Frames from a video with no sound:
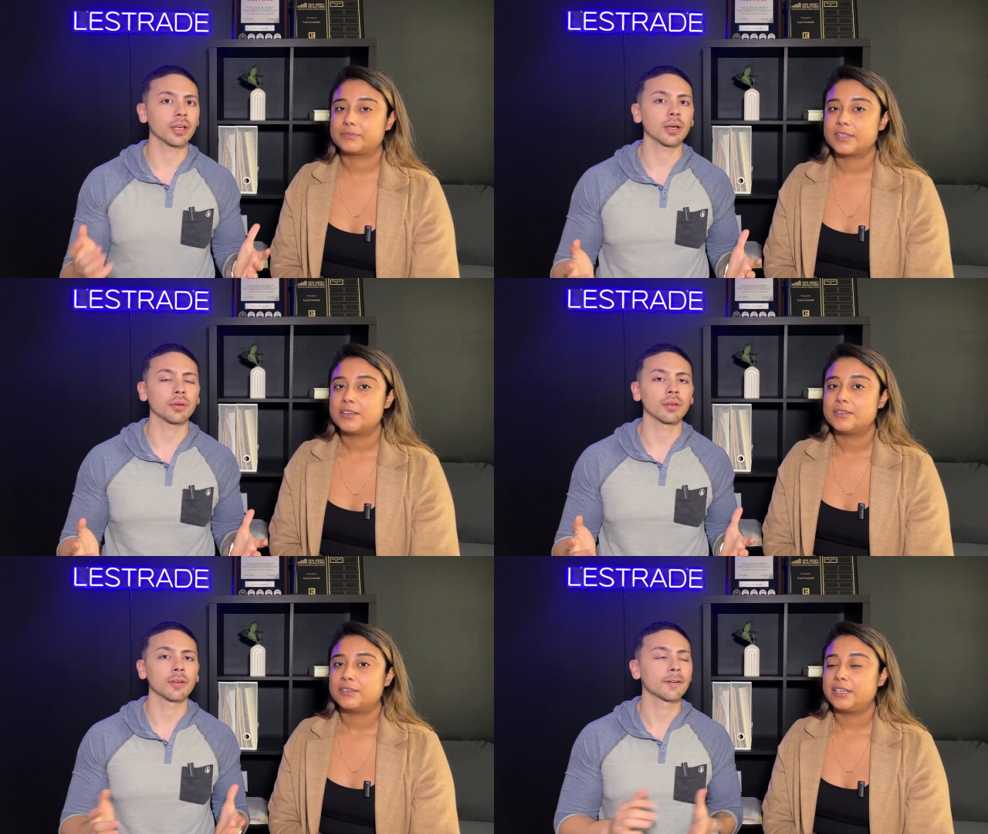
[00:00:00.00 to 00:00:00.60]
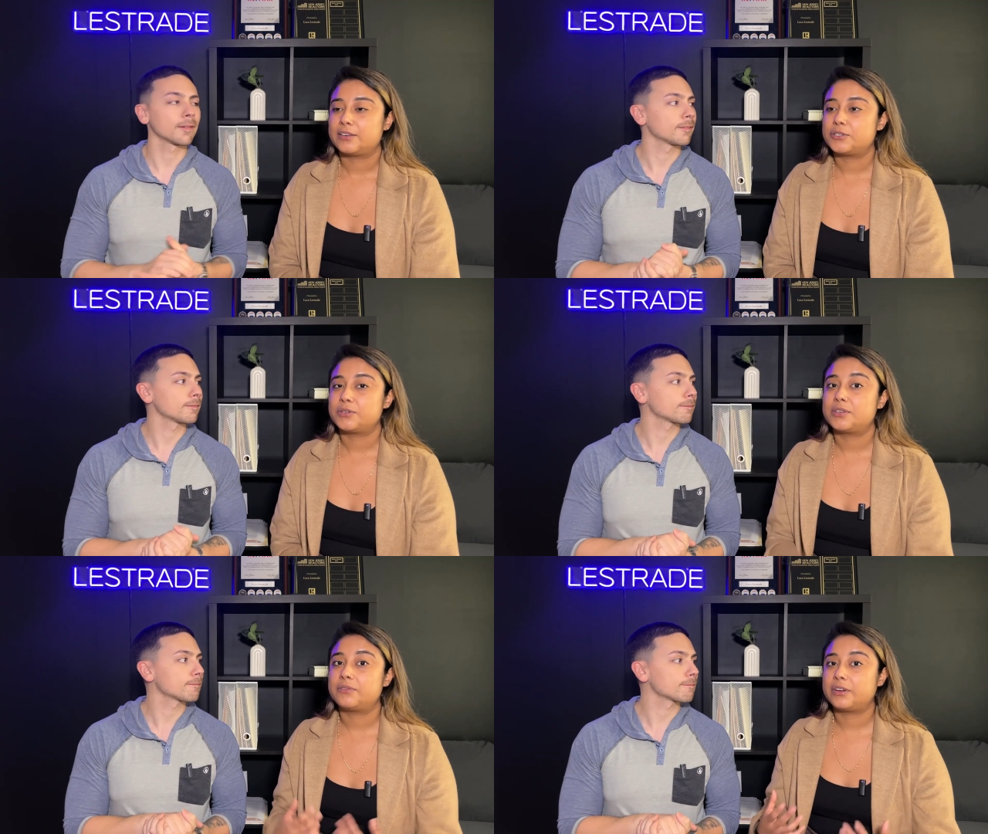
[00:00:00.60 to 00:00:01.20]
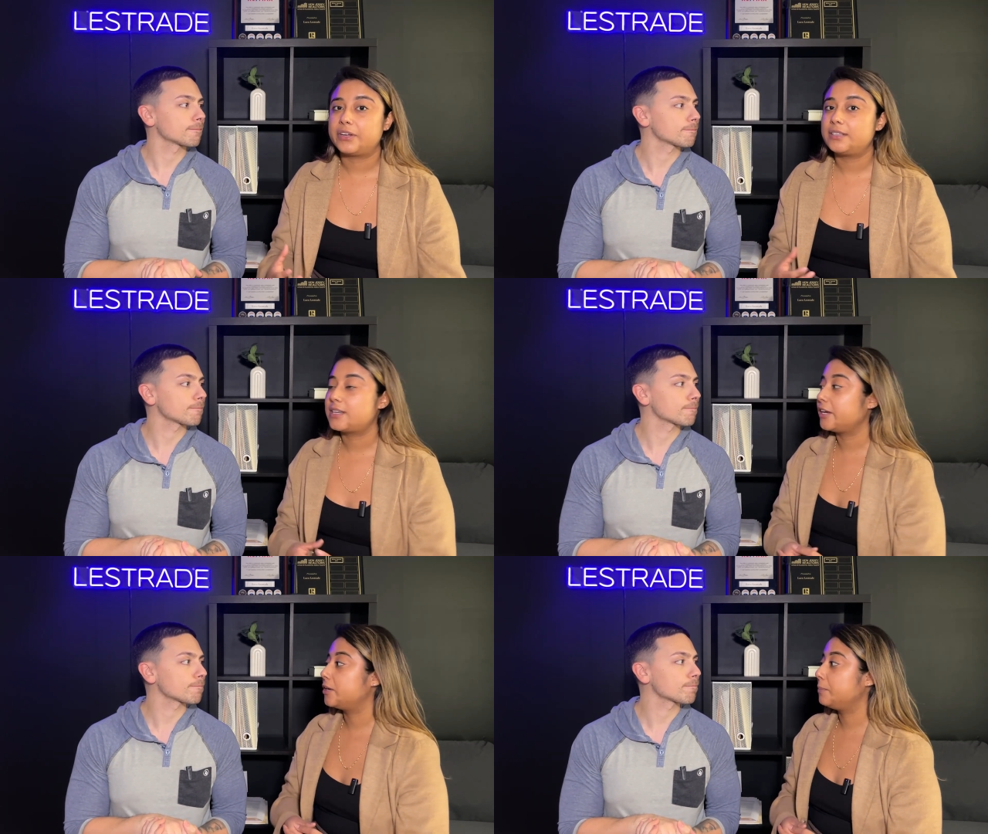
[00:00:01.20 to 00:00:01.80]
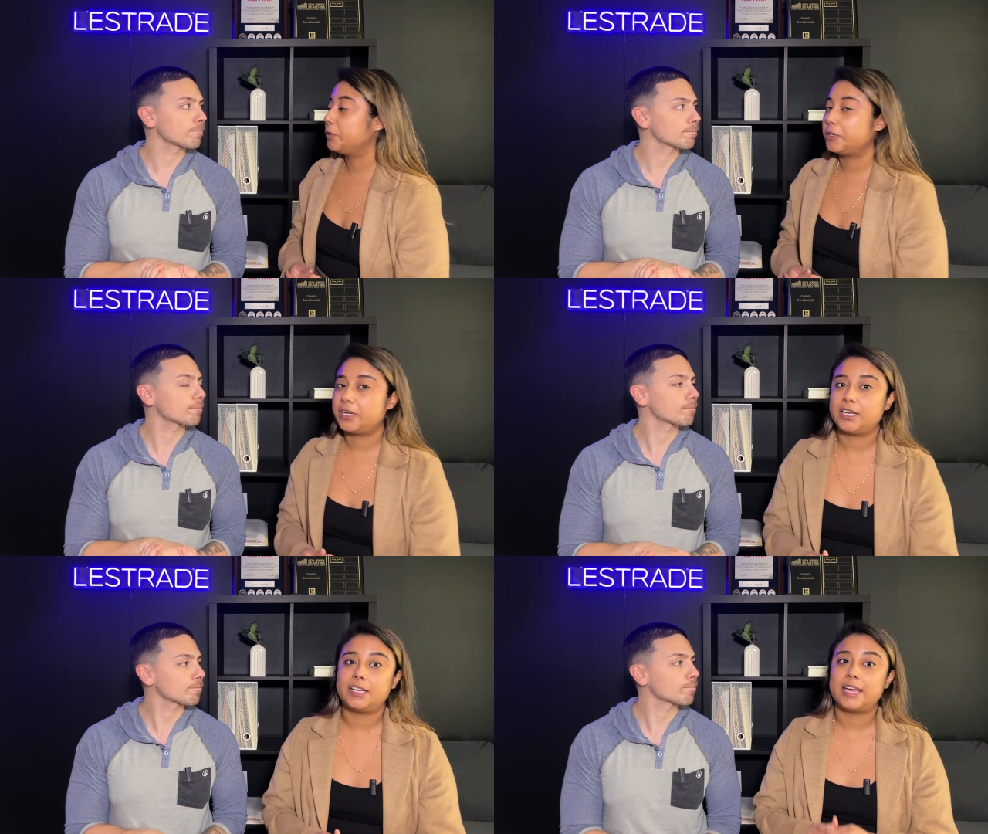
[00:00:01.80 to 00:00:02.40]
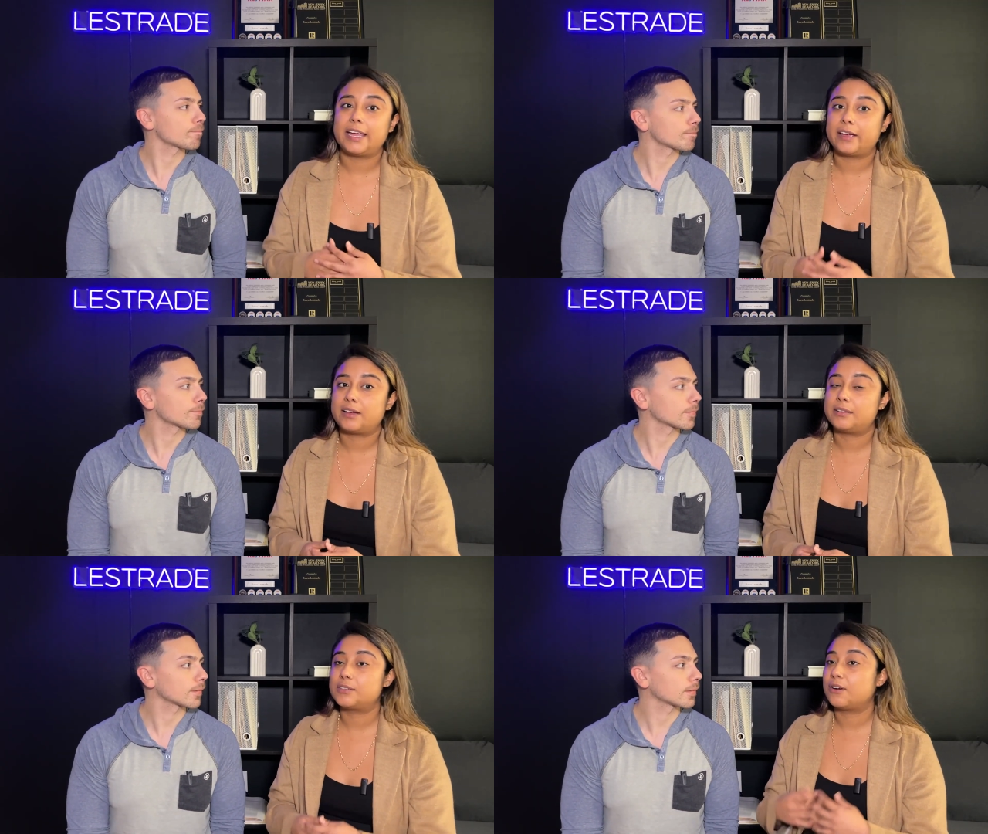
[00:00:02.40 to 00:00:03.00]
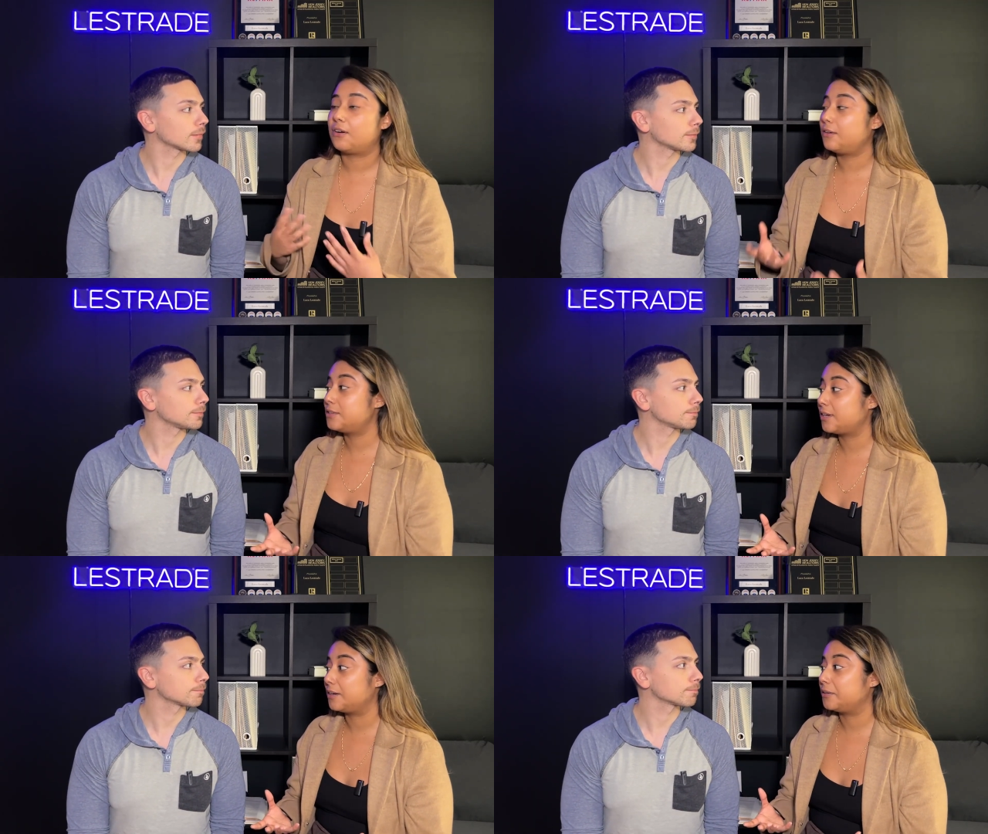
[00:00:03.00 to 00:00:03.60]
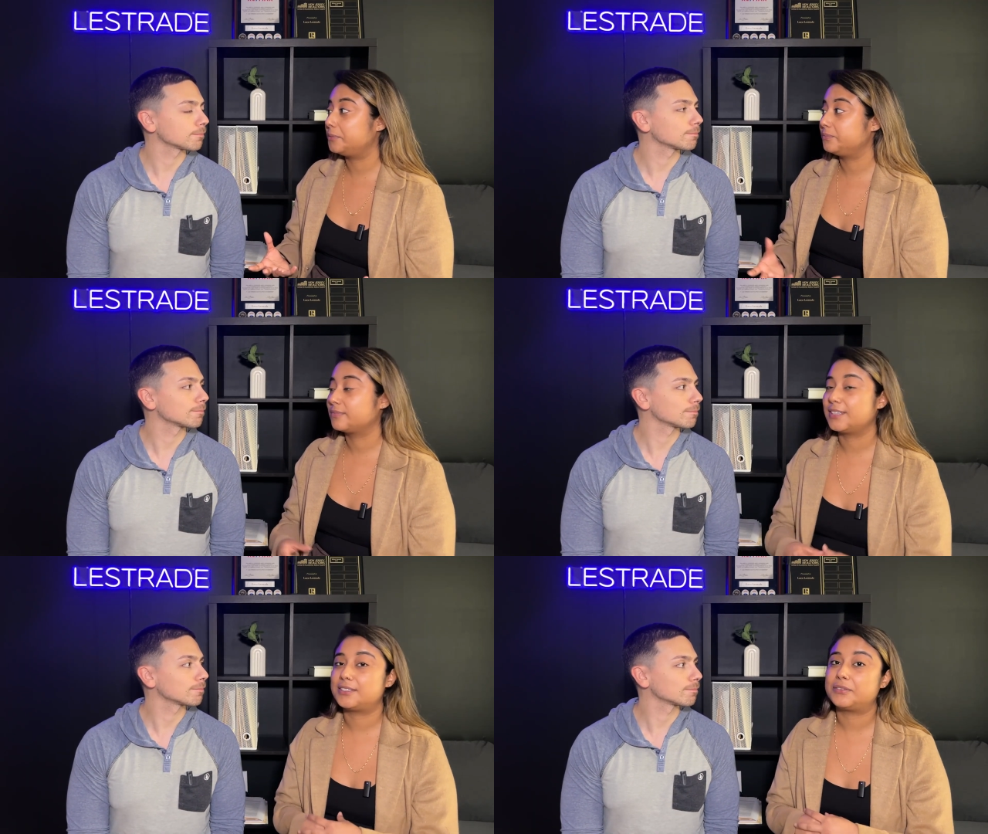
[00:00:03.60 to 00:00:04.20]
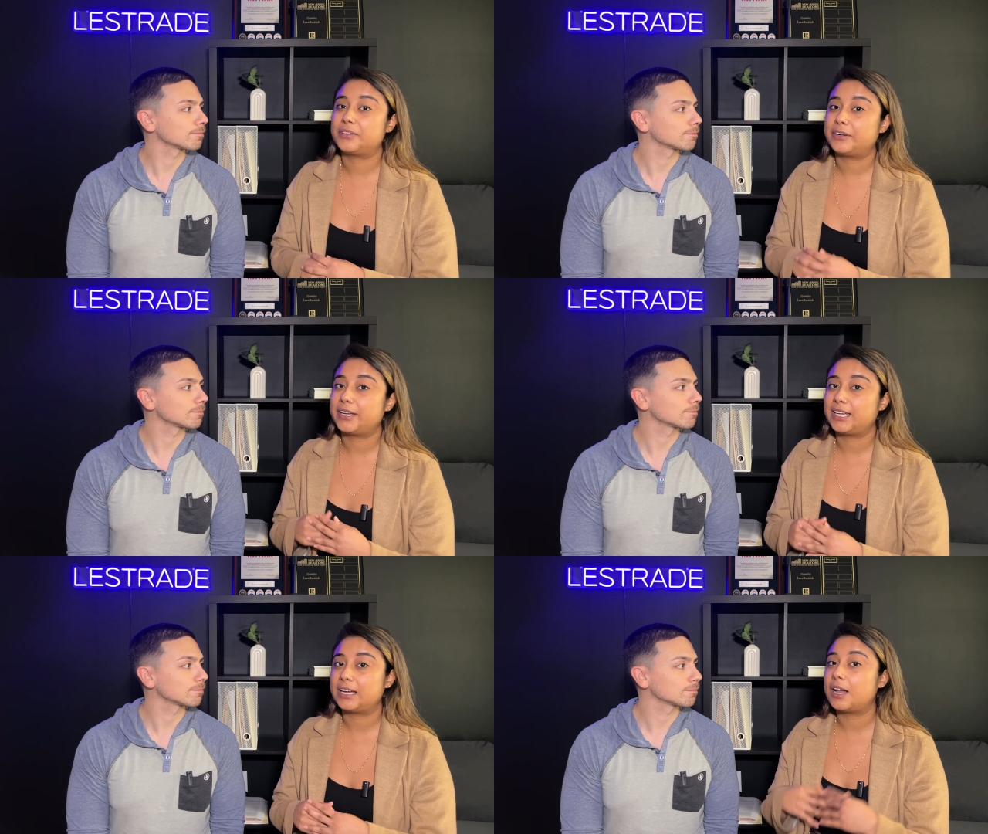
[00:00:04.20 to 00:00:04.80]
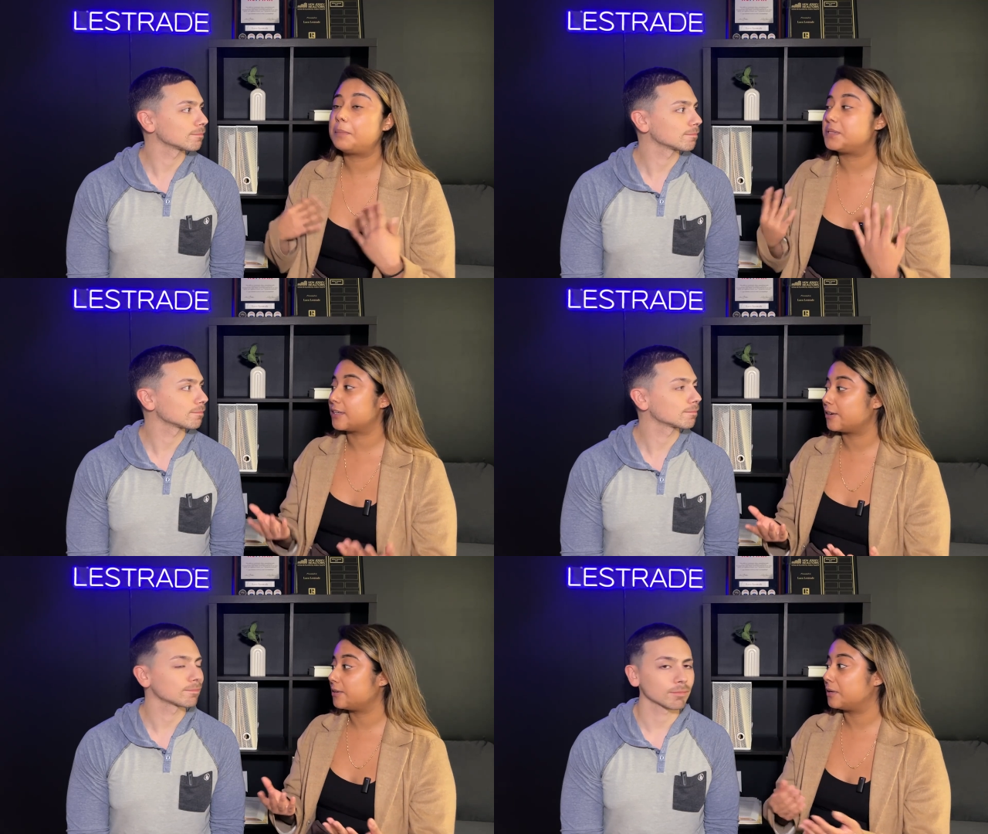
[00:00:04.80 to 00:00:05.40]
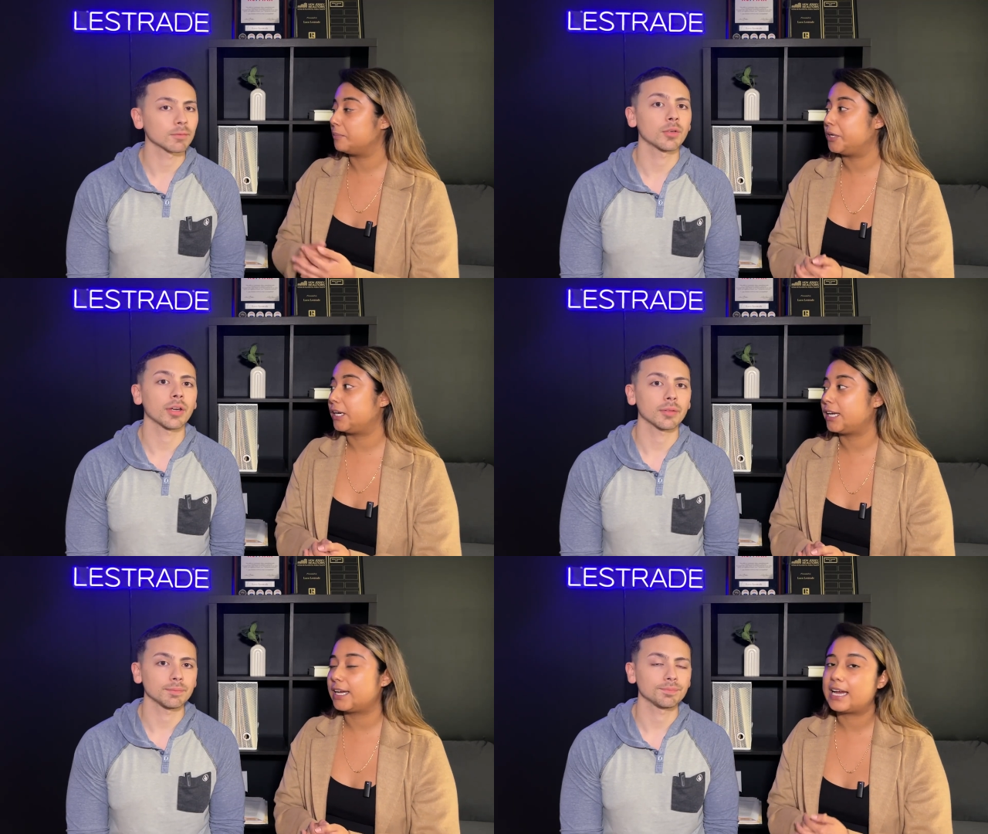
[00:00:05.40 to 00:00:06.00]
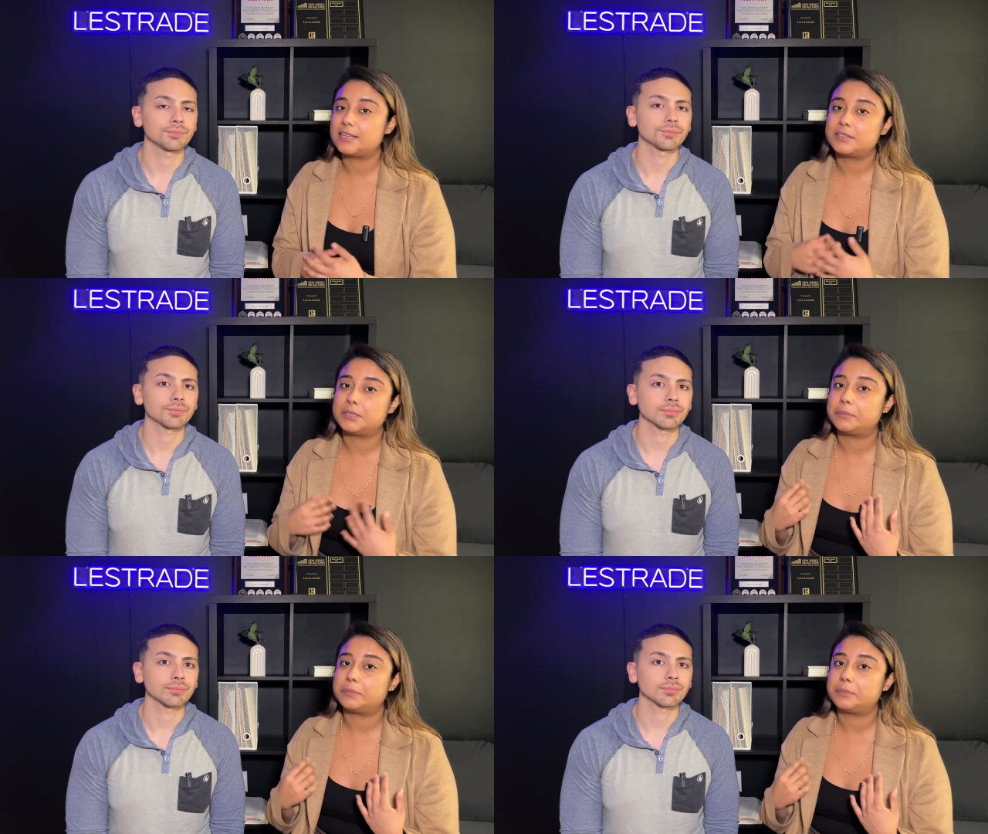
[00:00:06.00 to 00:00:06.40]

Speaker 1: town.
Speaker 2: Yeah, so it's a very tight community and also it's a very upscale community. Right. It has an